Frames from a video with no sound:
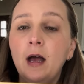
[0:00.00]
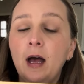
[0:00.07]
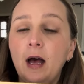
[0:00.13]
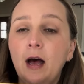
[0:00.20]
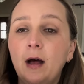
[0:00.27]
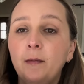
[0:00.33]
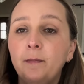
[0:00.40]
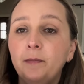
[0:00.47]

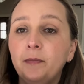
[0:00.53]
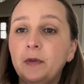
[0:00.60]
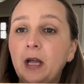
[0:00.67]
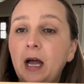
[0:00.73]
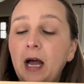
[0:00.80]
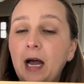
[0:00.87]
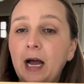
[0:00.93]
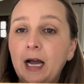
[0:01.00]

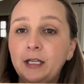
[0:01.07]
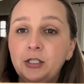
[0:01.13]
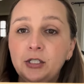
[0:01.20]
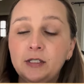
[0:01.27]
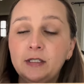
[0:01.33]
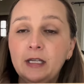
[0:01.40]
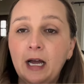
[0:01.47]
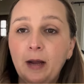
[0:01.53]

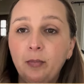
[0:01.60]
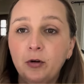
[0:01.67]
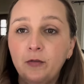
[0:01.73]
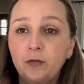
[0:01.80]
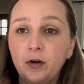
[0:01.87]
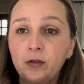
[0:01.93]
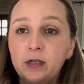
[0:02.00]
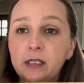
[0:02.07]
I
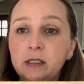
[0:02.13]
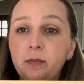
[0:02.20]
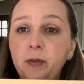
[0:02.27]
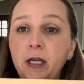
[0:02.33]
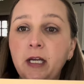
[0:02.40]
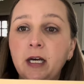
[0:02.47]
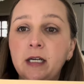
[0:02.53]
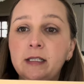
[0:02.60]
prefer this
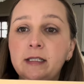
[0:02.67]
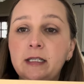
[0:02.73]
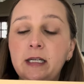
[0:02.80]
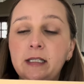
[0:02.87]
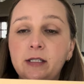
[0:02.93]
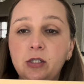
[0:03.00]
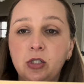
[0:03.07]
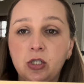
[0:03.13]
because
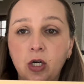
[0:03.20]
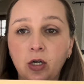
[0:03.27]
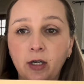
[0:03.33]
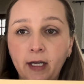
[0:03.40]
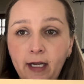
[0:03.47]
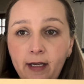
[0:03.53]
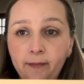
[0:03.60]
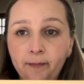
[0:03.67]
it's
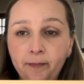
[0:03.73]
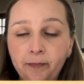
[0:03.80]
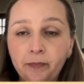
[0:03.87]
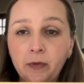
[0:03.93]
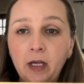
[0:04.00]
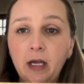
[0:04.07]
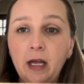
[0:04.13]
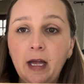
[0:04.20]
sturdy
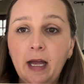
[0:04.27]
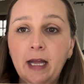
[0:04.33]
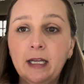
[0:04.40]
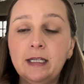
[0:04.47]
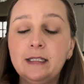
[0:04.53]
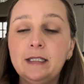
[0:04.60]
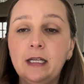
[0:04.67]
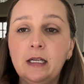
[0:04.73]

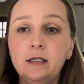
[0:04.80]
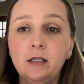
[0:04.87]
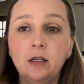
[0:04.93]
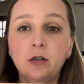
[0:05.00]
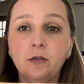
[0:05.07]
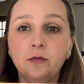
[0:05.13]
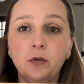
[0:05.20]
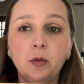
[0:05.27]
and it's
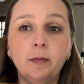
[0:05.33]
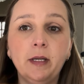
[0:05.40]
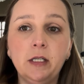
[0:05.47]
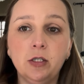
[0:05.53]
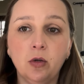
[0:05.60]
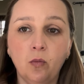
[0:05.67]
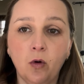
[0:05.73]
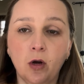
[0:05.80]
easier for me
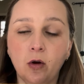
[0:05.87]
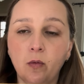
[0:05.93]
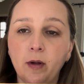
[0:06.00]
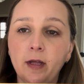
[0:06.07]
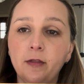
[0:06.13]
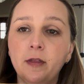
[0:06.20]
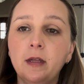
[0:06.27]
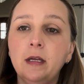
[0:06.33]
to work
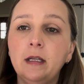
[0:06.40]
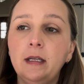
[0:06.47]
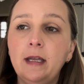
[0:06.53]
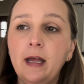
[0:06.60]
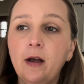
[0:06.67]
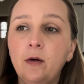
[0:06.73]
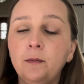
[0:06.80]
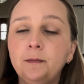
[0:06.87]
with.
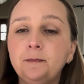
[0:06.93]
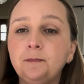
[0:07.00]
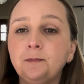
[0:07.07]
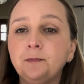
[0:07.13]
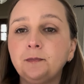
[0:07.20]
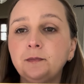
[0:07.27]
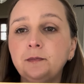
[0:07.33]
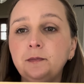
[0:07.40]
Now,
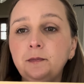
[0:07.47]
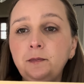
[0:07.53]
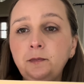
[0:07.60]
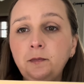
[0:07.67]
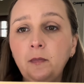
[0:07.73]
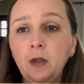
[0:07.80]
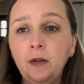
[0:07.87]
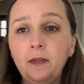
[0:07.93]

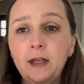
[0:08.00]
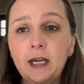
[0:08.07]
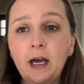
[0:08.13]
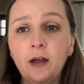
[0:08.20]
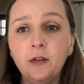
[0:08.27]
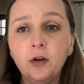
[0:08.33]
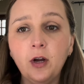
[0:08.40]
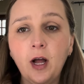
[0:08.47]
the other